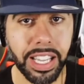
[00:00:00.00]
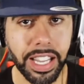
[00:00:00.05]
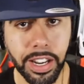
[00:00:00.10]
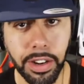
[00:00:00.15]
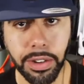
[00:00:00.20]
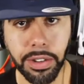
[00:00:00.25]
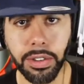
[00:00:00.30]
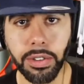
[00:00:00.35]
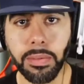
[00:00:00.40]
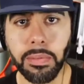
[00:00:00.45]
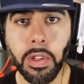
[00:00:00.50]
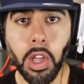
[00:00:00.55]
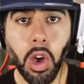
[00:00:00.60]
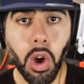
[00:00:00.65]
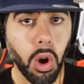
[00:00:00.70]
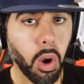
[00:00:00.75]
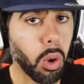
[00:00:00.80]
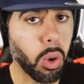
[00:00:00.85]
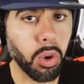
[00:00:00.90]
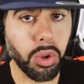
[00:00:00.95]
hear you,
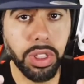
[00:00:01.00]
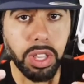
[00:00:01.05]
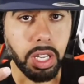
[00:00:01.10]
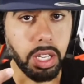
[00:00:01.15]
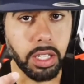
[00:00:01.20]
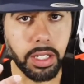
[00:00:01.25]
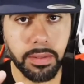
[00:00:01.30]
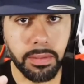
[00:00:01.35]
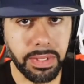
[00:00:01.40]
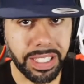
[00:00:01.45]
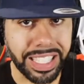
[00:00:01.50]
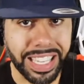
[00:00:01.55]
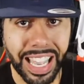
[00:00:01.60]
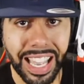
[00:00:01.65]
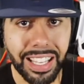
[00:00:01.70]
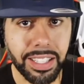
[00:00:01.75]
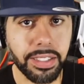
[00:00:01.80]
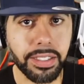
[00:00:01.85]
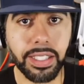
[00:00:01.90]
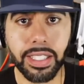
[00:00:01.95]
or the
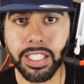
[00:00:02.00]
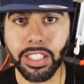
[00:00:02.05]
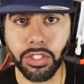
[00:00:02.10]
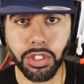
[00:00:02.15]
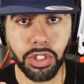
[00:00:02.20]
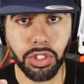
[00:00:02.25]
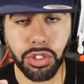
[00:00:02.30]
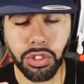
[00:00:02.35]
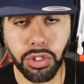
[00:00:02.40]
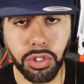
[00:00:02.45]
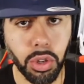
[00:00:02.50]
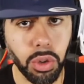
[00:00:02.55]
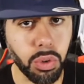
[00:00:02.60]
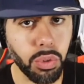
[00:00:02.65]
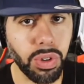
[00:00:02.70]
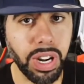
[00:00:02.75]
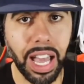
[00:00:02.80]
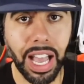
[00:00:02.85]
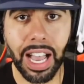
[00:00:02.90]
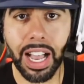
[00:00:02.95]
guest is just so
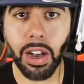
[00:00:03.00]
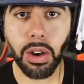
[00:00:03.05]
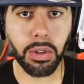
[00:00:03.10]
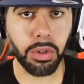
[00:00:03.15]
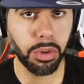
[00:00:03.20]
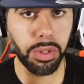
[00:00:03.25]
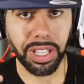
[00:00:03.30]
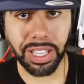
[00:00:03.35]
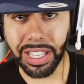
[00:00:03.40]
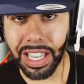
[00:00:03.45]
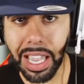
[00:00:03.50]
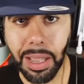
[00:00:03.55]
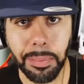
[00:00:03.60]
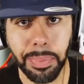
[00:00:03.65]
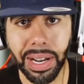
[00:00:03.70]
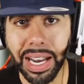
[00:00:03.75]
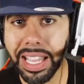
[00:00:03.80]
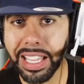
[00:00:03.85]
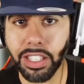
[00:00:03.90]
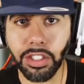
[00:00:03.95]
loud, or the
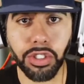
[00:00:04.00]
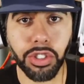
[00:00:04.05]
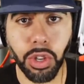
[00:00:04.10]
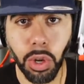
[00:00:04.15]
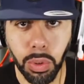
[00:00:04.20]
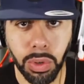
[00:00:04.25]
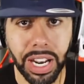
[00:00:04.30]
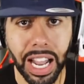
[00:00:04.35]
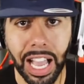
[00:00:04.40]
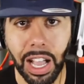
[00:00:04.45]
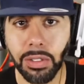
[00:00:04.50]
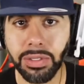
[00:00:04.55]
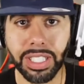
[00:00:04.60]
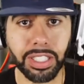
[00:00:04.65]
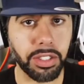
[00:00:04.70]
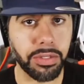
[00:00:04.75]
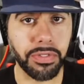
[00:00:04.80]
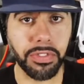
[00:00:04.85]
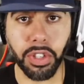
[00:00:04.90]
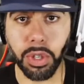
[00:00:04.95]
gameplay is so loud that
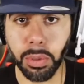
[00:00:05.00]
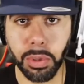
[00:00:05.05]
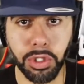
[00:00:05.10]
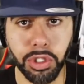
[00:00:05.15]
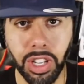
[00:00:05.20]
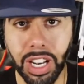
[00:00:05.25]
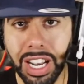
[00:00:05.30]
the viewers